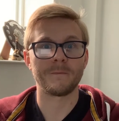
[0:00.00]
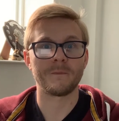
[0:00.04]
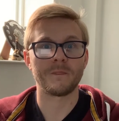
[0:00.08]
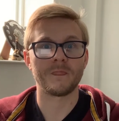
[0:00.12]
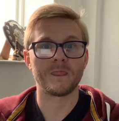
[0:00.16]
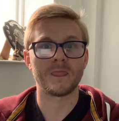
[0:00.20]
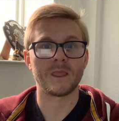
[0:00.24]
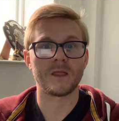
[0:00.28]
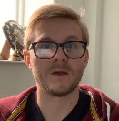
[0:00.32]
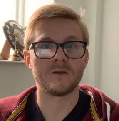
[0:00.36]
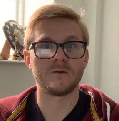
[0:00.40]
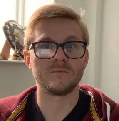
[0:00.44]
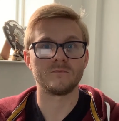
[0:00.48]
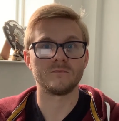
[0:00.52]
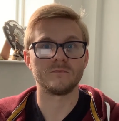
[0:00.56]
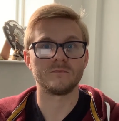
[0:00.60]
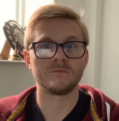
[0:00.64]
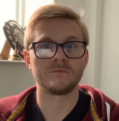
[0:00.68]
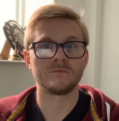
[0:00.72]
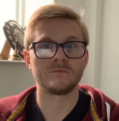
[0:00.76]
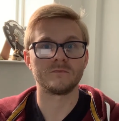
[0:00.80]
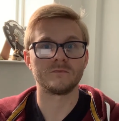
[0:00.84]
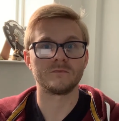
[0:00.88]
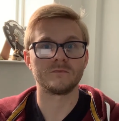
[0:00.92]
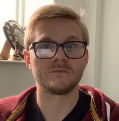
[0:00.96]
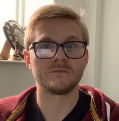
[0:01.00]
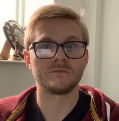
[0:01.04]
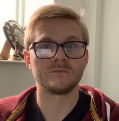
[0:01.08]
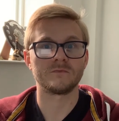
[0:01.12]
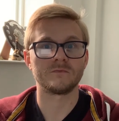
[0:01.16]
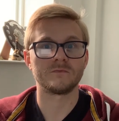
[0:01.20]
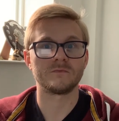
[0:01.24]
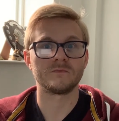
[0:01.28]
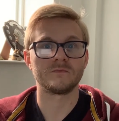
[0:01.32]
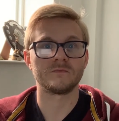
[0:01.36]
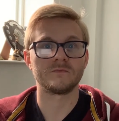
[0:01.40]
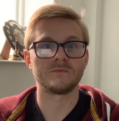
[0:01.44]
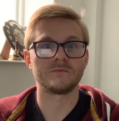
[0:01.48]

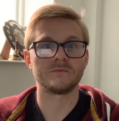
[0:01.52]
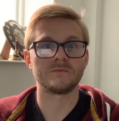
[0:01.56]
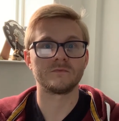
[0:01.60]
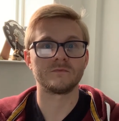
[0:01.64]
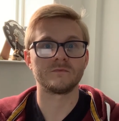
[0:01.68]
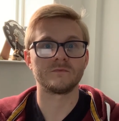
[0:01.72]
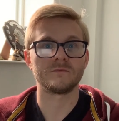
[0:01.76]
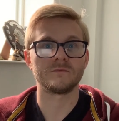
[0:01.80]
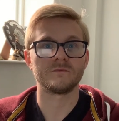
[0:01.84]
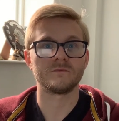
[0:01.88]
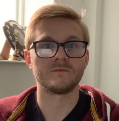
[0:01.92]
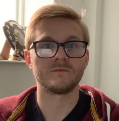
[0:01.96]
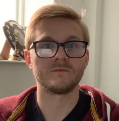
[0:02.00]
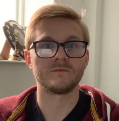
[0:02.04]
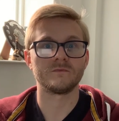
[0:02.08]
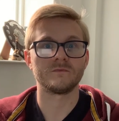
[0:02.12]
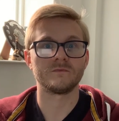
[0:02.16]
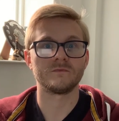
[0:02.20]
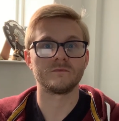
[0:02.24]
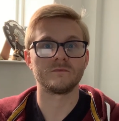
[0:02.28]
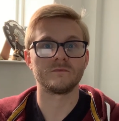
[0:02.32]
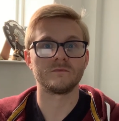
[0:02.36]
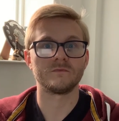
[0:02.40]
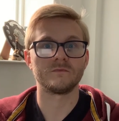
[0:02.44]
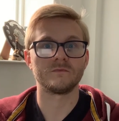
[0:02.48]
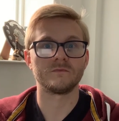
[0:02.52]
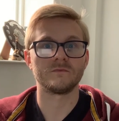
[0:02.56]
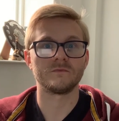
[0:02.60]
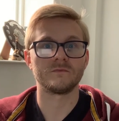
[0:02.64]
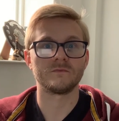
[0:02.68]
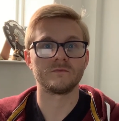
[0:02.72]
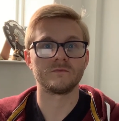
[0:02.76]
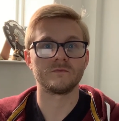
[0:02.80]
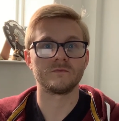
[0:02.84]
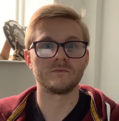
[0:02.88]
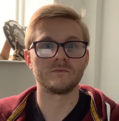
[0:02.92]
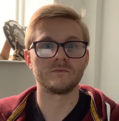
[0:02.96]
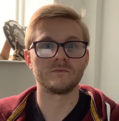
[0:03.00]

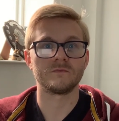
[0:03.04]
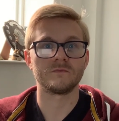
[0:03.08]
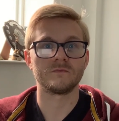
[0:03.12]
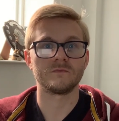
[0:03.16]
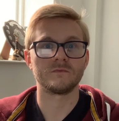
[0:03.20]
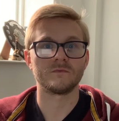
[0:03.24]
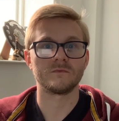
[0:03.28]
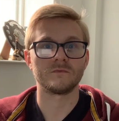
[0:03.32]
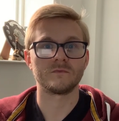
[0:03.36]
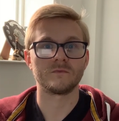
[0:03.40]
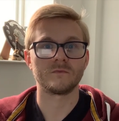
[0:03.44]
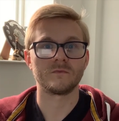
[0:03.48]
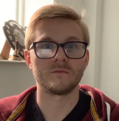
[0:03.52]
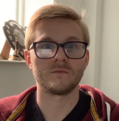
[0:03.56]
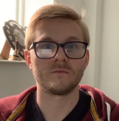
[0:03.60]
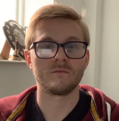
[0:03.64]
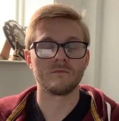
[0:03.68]
Nothing is said.